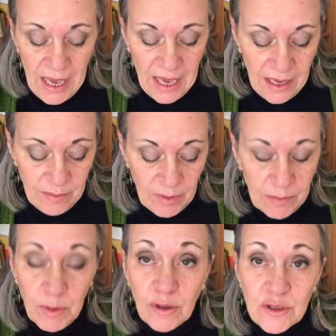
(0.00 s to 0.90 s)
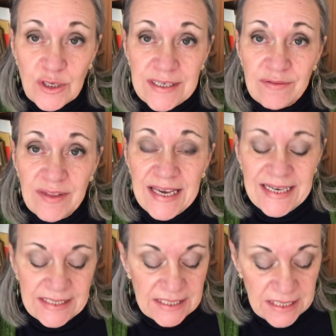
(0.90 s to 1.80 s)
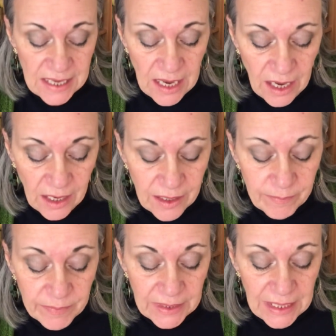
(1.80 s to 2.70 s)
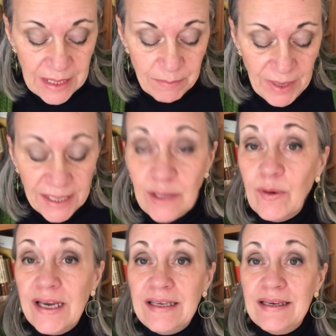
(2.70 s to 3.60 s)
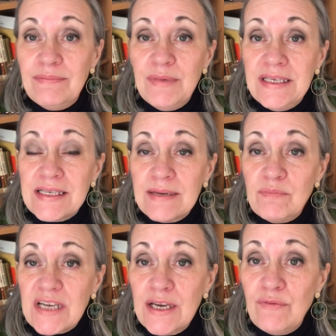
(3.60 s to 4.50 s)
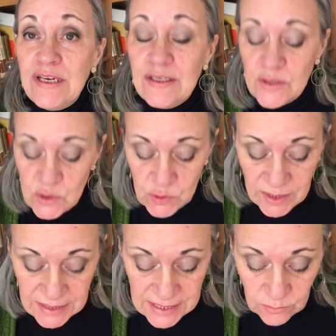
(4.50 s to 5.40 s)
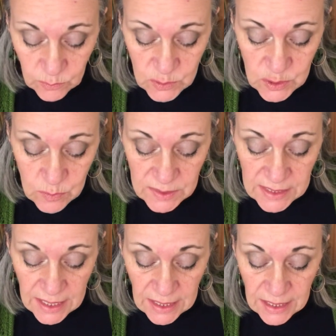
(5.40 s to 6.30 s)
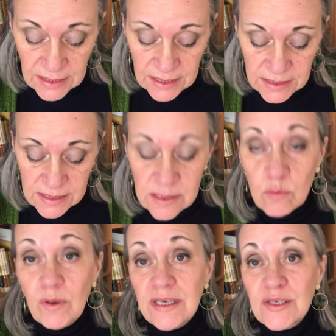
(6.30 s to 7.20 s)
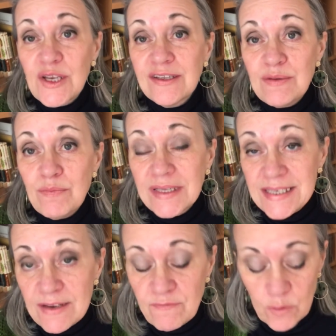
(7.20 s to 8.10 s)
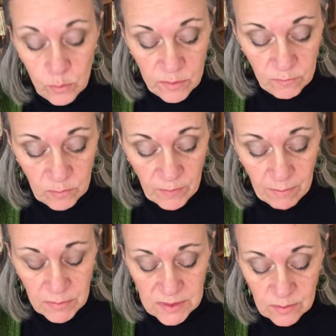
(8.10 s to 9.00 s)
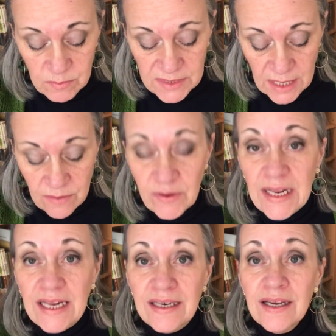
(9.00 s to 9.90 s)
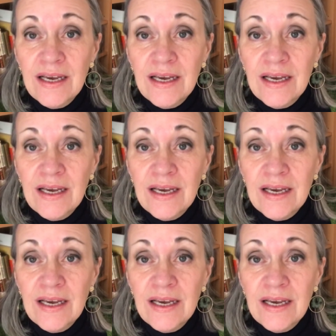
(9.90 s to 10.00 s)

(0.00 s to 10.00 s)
I apologise for that. But anyway, it means I'm diving in straight in on Tuesday, and it's the week starting Monday, 4th of November. So I'm diving in